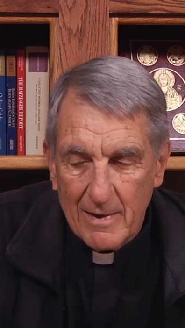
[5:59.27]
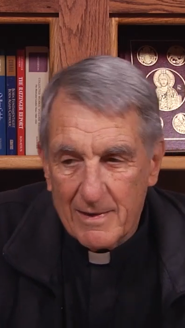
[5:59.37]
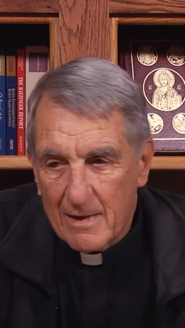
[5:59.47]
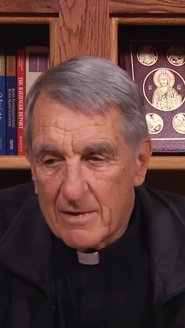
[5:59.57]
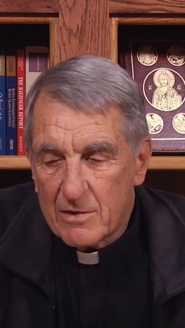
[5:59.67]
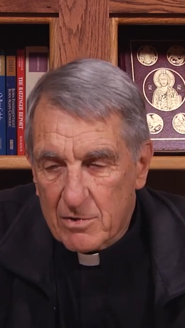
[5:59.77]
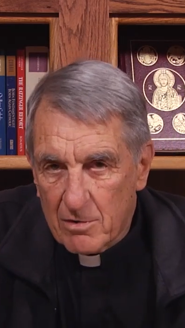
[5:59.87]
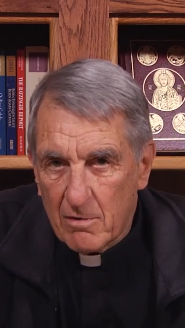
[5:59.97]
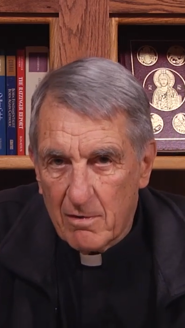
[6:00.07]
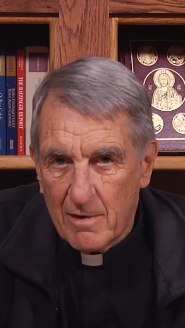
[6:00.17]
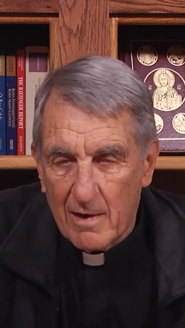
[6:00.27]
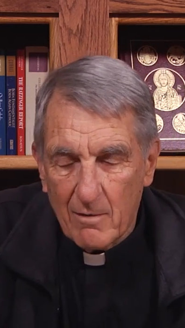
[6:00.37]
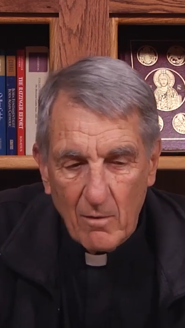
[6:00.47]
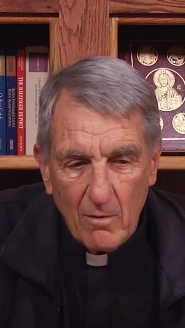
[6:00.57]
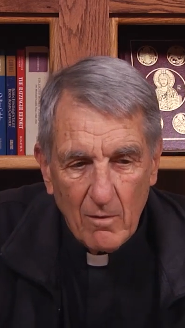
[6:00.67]
It's true
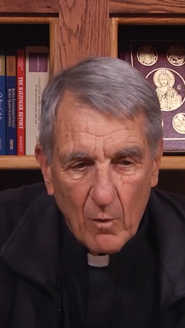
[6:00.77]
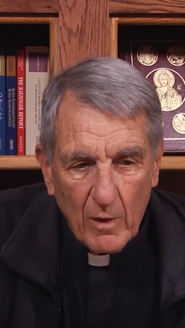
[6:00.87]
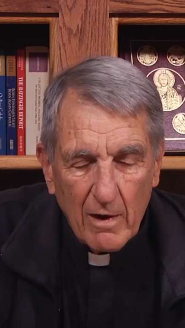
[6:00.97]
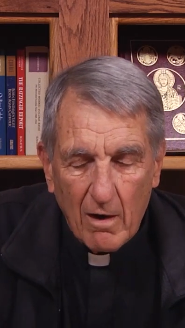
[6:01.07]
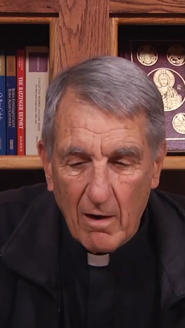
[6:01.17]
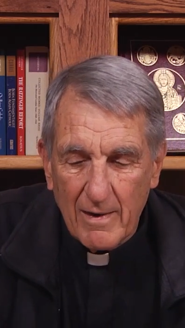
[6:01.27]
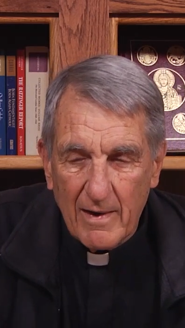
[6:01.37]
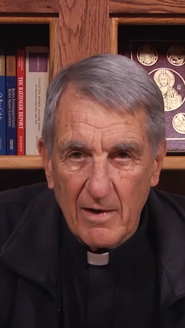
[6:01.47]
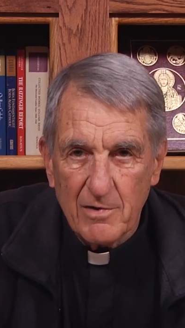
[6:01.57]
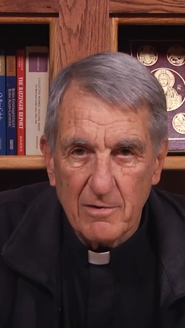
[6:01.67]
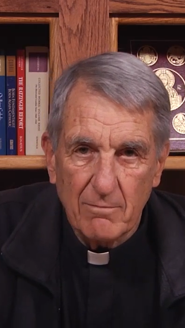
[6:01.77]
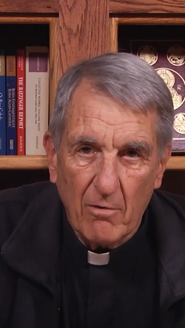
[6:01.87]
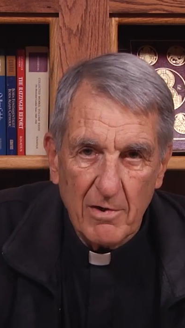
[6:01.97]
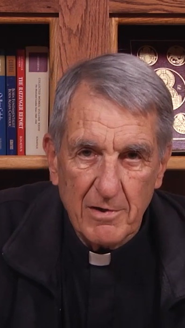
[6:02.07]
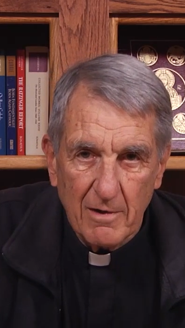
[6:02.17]
that we are against
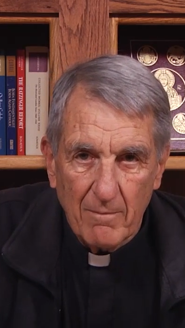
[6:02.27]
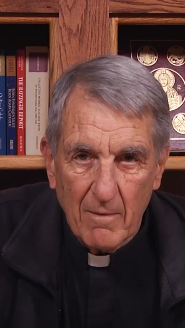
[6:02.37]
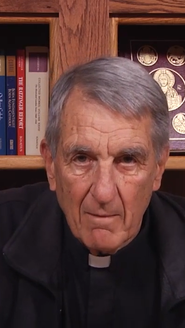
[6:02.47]
abortion,